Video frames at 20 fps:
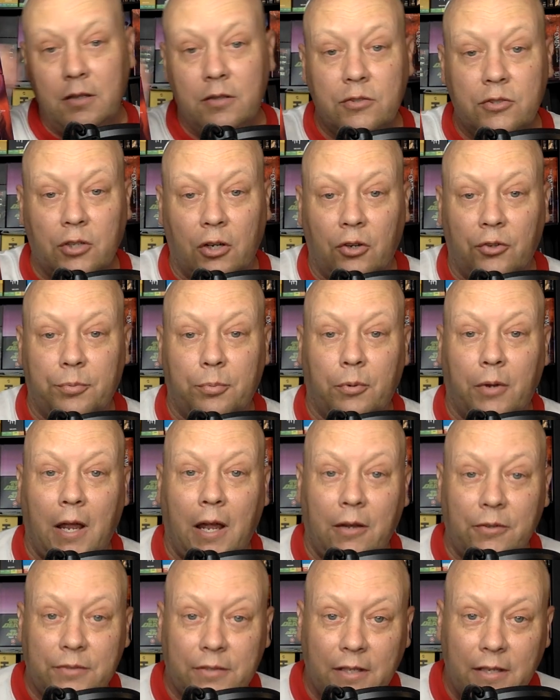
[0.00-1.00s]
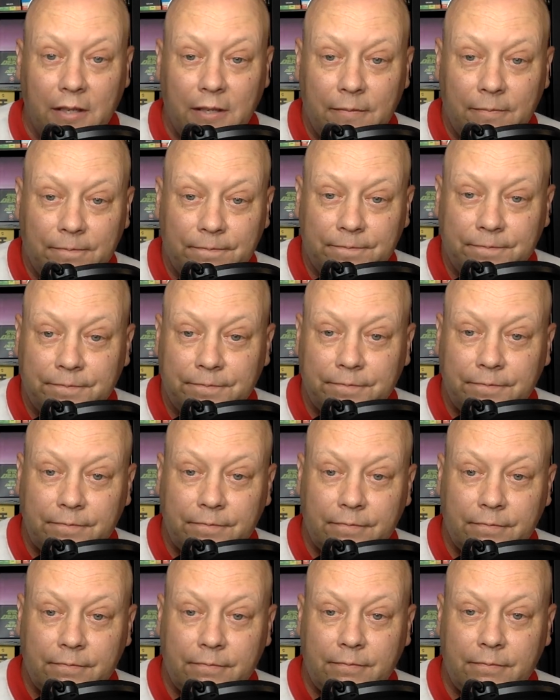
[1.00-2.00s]
Charles Bukowski,
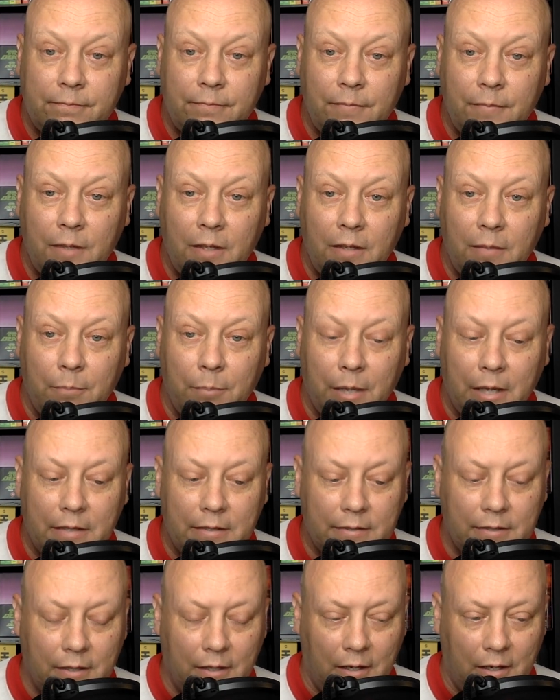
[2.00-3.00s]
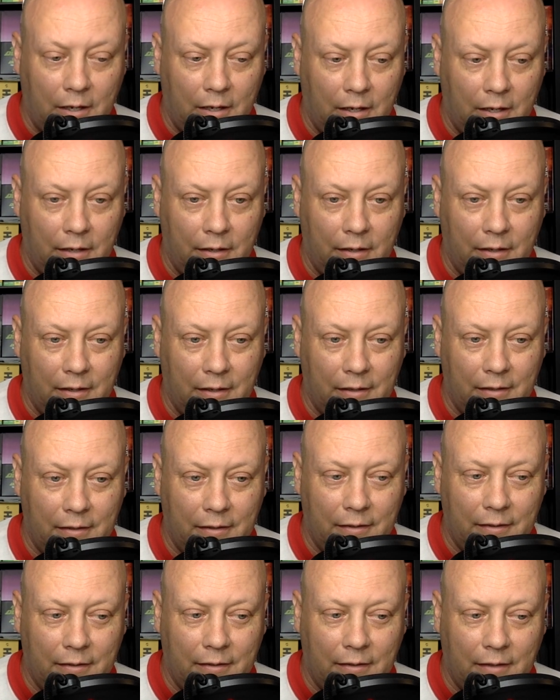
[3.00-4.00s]
based on,
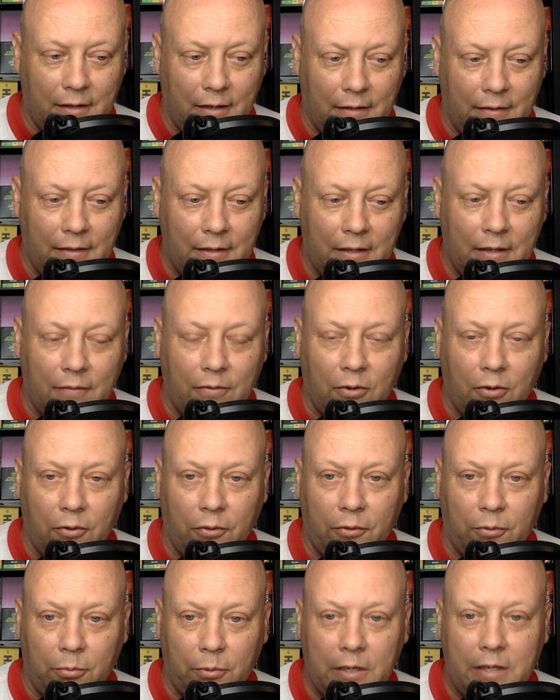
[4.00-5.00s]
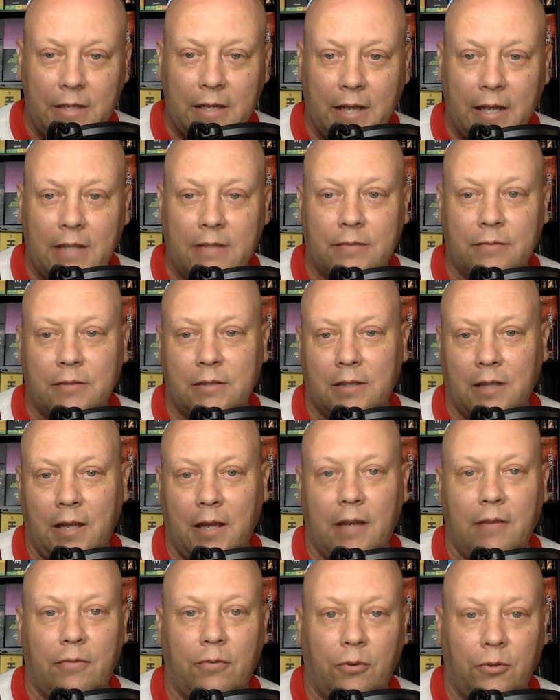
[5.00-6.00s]
I think I've heard, 3 days of his
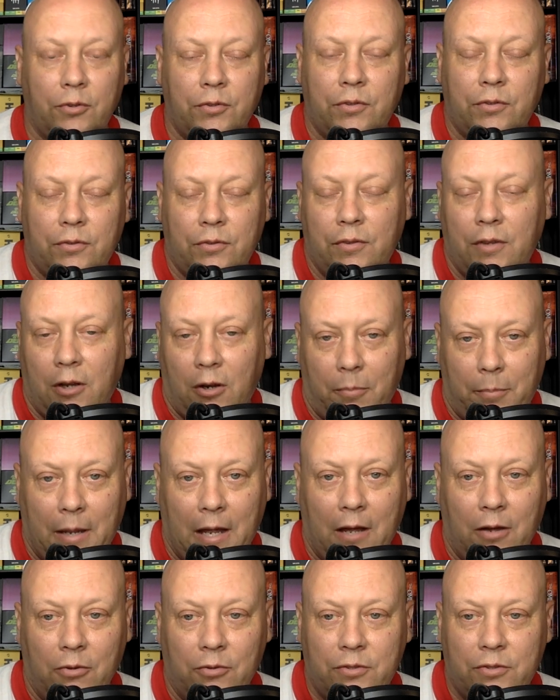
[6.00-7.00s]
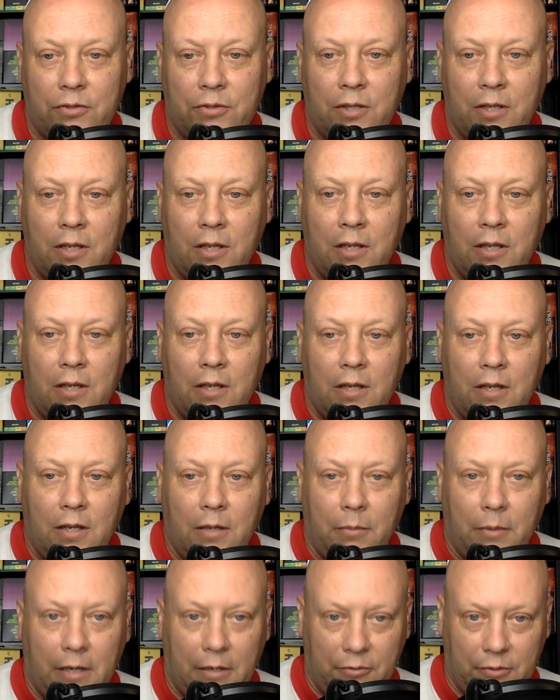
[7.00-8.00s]
life or thereabouts
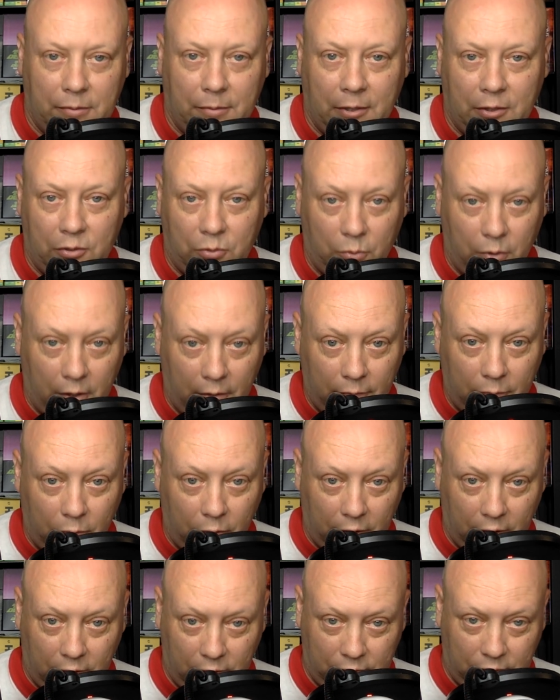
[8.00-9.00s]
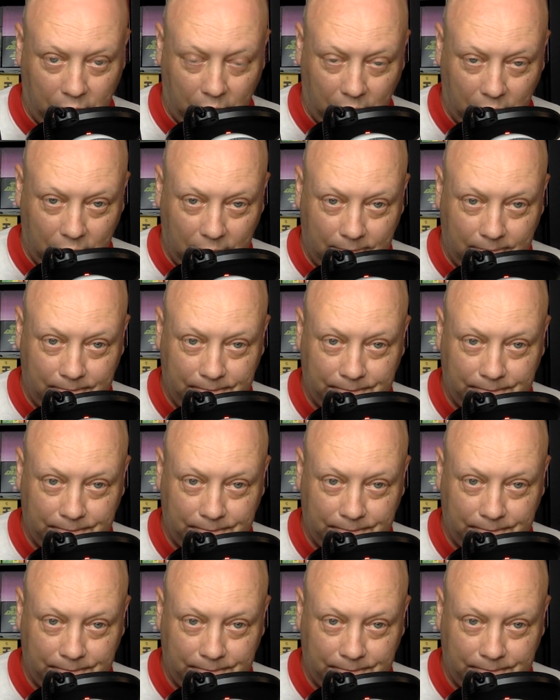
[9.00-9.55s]
when he was about 24 years old.